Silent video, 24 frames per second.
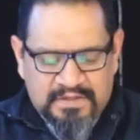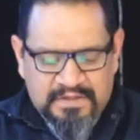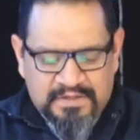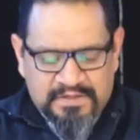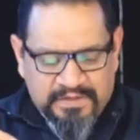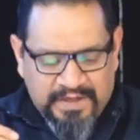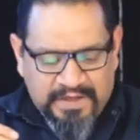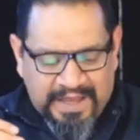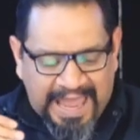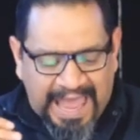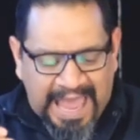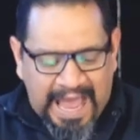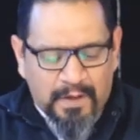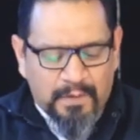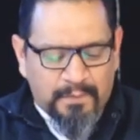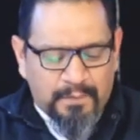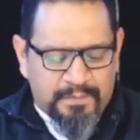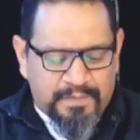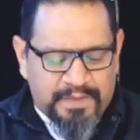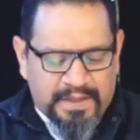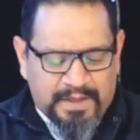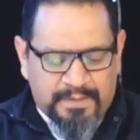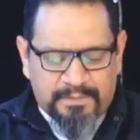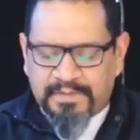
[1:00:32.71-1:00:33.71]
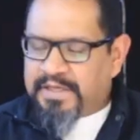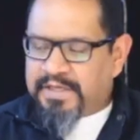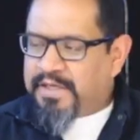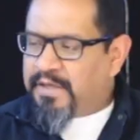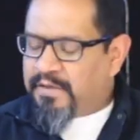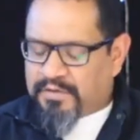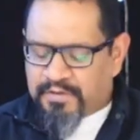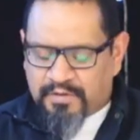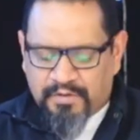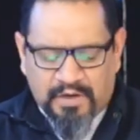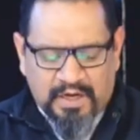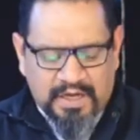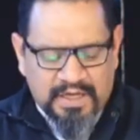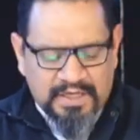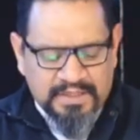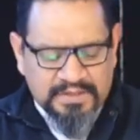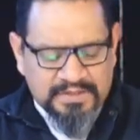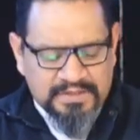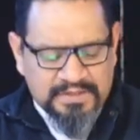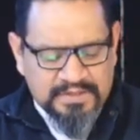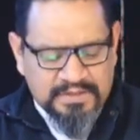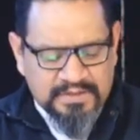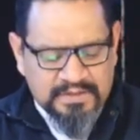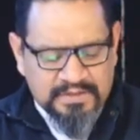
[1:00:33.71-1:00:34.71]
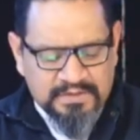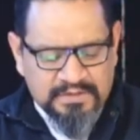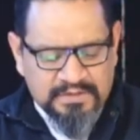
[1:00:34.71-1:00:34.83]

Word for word: to help them kill Christ.